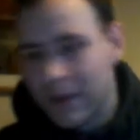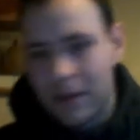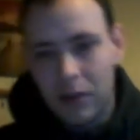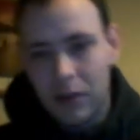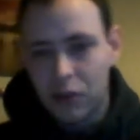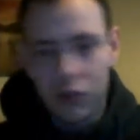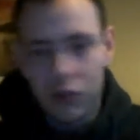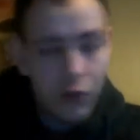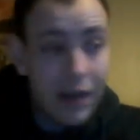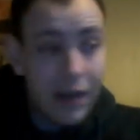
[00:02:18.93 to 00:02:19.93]
Got such a
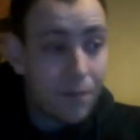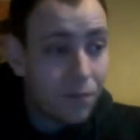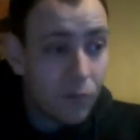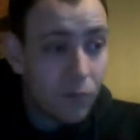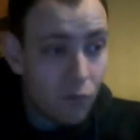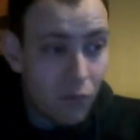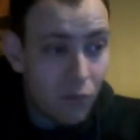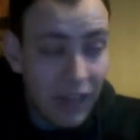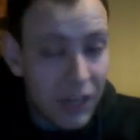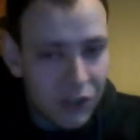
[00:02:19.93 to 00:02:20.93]
great
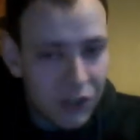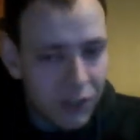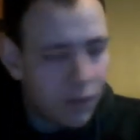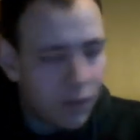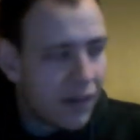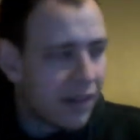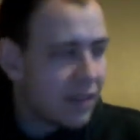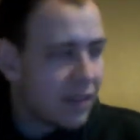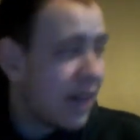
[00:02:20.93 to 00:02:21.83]
relationship with the fans,